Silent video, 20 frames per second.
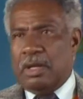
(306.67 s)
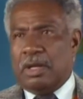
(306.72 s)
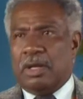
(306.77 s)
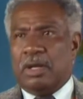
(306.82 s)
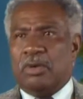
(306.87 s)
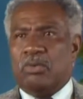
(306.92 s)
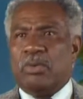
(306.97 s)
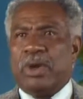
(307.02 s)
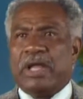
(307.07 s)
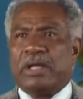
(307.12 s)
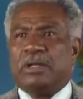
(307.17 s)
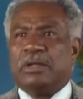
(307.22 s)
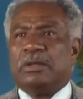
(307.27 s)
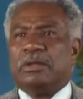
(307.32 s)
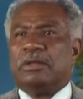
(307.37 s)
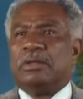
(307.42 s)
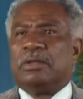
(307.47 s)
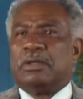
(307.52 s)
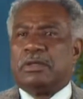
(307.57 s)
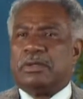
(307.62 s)

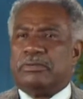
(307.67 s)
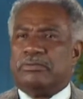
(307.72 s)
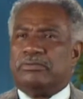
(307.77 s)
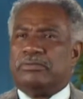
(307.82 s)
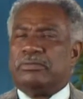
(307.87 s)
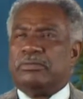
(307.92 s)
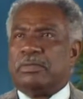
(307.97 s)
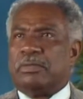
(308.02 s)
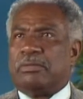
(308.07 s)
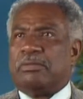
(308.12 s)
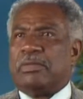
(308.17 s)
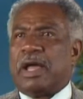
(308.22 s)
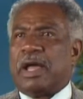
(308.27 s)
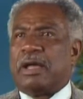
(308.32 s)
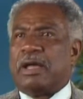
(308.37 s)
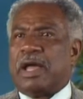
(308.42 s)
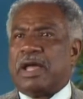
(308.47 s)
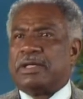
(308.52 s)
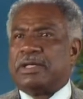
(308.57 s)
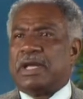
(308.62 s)
Well,
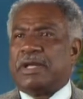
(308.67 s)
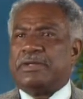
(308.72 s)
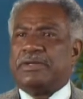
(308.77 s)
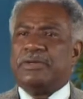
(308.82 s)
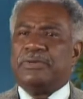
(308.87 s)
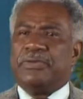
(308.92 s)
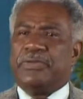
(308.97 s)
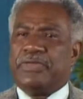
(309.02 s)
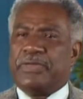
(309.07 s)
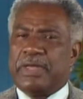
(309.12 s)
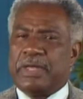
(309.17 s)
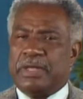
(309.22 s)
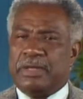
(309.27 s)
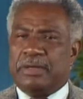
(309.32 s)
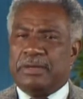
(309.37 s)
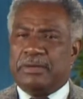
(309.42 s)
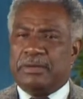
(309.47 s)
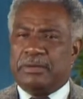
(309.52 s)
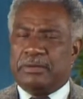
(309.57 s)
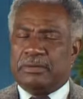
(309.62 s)
I, I don't think
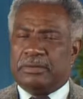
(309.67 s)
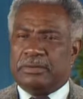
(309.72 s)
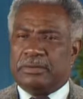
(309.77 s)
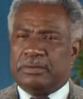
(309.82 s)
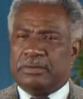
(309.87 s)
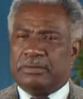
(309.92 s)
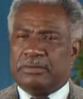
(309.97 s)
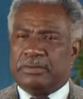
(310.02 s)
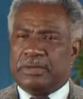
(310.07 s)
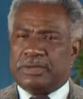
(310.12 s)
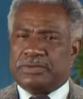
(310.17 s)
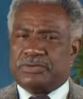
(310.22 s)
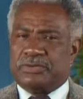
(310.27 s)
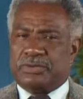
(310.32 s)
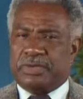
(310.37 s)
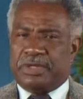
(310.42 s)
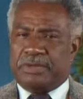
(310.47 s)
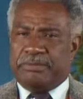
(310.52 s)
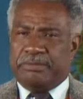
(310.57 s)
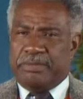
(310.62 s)
that you
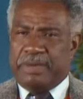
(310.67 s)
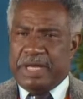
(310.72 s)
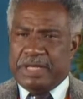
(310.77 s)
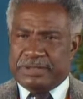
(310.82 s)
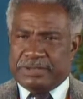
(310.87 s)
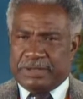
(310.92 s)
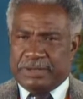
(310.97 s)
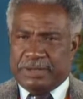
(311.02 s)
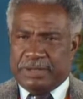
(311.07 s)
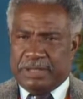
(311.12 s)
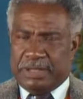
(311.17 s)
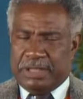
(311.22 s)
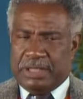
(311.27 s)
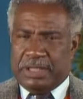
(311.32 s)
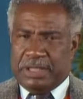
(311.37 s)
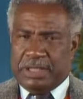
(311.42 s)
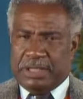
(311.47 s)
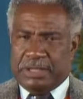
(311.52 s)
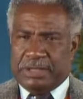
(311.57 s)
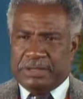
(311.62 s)
can measure the
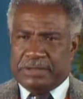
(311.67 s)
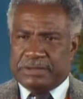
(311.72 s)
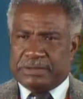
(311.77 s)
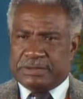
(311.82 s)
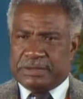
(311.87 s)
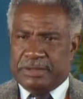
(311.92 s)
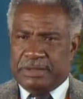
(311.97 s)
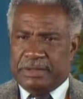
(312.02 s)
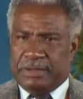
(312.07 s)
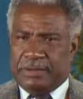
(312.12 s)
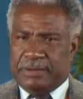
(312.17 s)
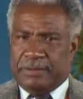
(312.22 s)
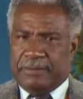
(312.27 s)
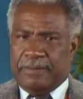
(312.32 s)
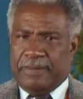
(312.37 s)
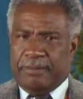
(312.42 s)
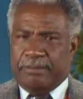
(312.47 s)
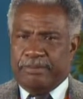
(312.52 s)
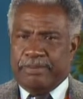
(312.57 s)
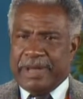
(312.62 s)
ease
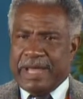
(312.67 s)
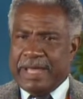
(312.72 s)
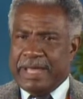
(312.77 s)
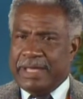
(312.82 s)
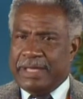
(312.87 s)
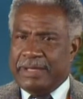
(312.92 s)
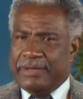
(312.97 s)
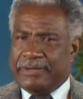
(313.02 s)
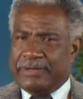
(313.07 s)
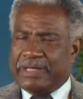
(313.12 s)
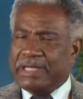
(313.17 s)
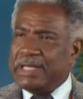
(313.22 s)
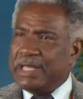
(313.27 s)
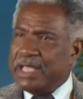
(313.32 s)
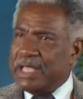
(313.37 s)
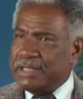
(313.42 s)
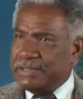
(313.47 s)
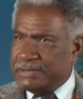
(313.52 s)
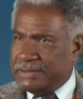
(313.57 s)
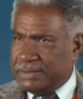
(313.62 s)
by the
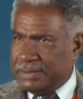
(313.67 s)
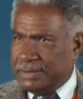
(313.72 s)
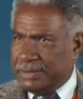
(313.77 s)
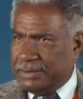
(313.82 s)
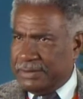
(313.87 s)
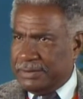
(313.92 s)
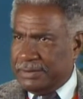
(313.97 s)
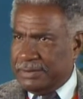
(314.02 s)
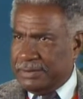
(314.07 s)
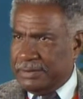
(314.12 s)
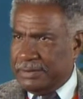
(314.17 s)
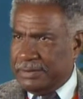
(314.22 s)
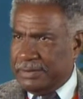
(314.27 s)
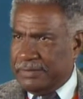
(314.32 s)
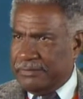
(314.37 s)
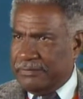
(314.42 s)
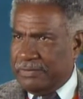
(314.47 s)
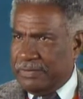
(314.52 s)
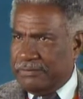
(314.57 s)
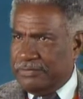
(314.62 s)
nature
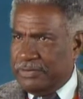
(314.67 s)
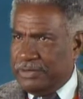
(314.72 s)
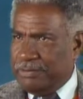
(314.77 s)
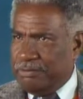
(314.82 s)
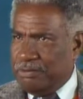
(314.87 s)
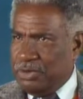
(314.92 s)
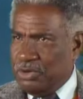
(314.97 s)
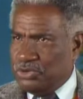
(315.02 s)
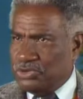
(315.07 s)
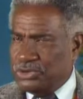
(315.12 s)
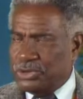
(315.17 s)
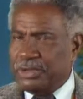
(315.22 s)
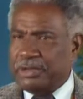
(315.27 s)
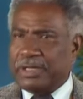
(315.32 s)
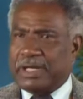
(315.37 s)
of, of the emotion.